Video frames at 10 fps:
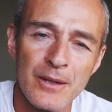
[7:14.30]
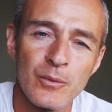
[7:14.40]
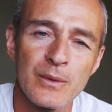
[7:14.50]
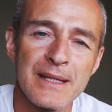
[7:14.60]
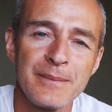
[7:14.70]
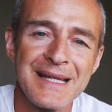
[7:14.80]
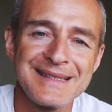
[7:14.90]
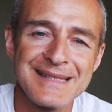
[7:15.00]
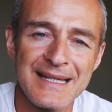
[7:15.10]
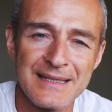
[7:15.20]
We
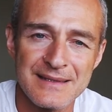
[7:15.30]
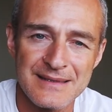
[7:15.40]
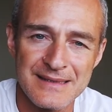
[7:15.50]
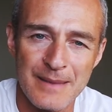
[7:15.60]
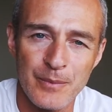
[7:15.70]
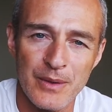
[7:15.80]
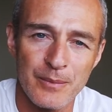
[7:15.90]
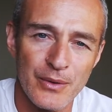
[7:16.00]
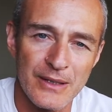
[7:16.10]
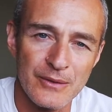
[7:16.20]
maintained
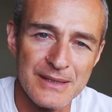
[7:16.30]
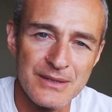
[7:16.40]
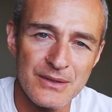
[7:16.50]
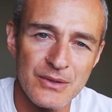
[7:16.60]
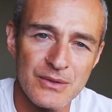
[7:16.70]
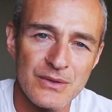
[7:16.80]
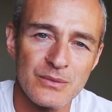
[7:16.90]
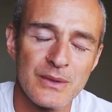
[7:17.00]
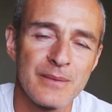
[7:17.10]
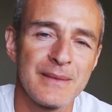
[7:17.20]
separate progress
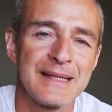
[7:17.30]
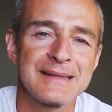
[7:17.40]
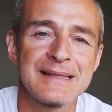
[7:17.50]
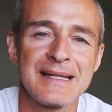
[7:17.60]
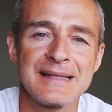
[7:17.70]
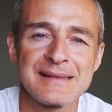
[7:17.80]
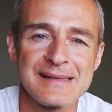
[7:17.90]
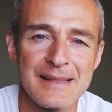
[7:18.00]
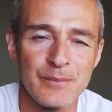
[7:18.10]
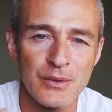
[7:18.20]
notes. We maintained
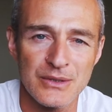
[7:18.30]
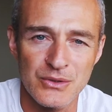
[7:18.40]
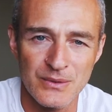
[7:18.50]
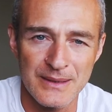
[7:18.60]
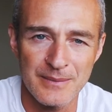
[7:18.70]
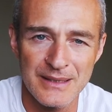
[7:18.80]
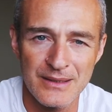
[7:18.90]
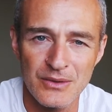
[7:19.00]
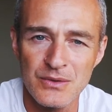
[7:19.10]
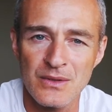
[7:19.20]
separate treatment
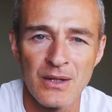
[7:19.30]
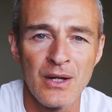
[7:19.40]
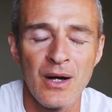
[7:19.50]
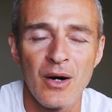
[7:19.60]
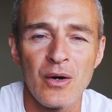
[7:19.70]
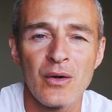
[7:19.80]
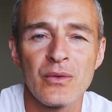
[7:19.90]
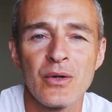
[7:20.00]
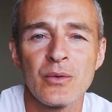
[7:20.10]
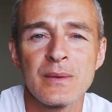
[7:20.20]
notes.
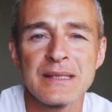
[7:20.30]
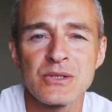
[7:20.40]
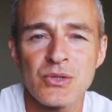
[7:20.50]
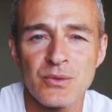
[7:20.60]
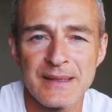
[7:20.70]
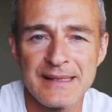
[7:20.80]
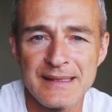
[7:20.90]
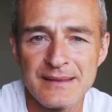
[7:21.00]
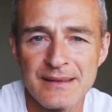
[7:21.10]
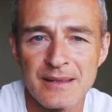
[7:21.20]
Although we
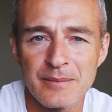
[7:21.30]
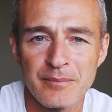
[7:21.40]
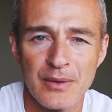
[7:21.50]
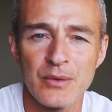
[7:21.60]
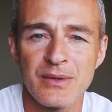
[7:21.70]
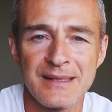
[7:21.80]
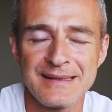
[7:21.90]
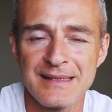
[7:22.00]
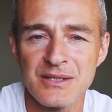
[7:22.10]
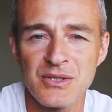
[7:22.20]
treated both
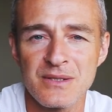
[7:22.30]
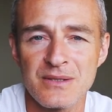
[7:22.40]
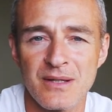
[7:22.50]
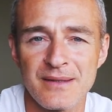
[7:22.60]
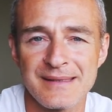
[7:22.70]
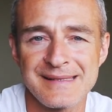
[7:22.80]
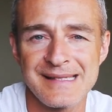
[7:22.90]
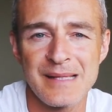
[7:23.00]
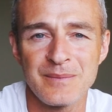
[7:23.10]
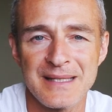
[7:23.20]
conditions on the
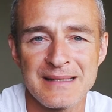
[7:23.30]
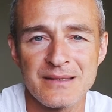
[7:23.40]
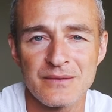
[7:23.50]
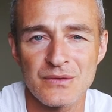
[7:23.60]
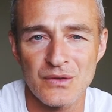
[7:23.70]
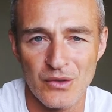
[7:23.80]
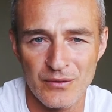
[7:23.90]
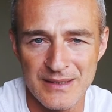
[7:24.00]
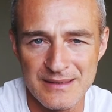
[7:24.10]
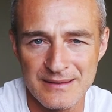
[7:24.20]
same dates of
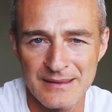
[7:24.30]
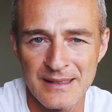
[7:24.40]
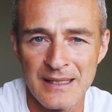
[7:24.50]
service,